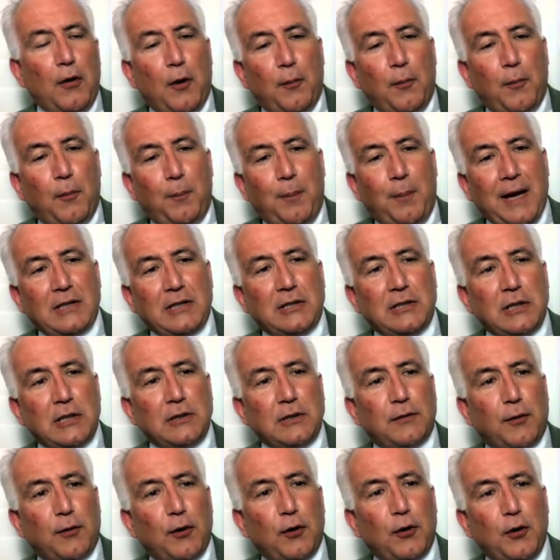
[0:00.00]
there
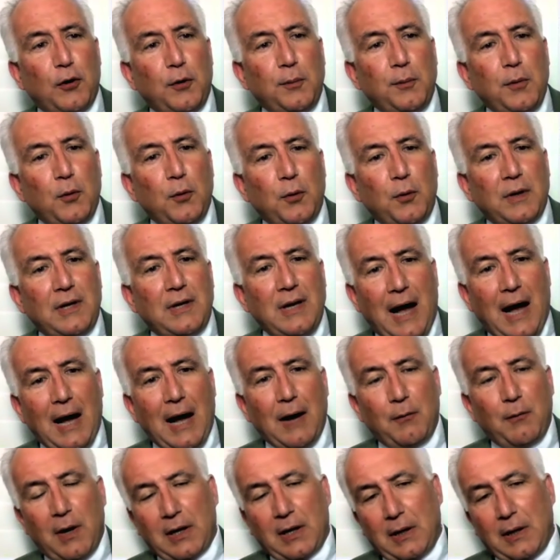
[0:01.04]
patients for whom you would
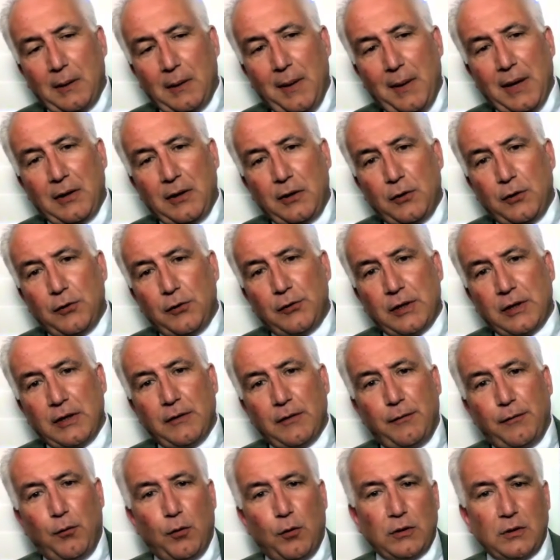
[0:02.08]
not recommend using the
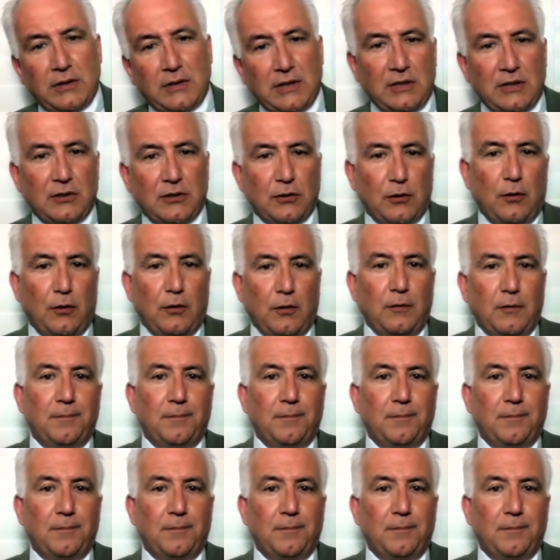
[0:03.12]
FORS Insole?